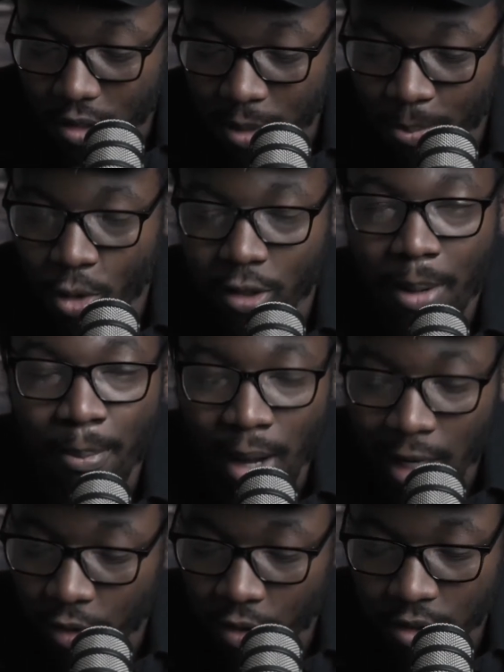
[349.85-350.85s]
some more like
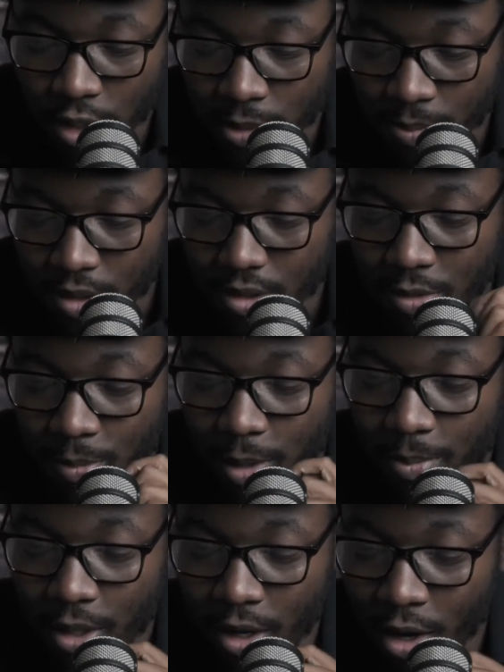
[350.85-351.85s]
micro adjustments. So
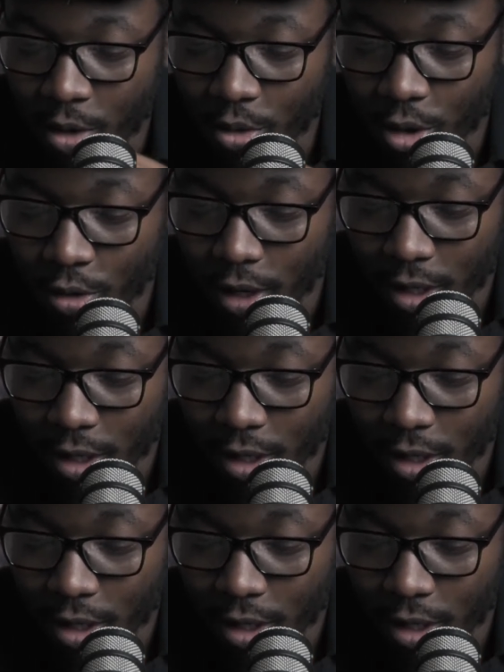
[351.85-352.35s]
maybe I'll go like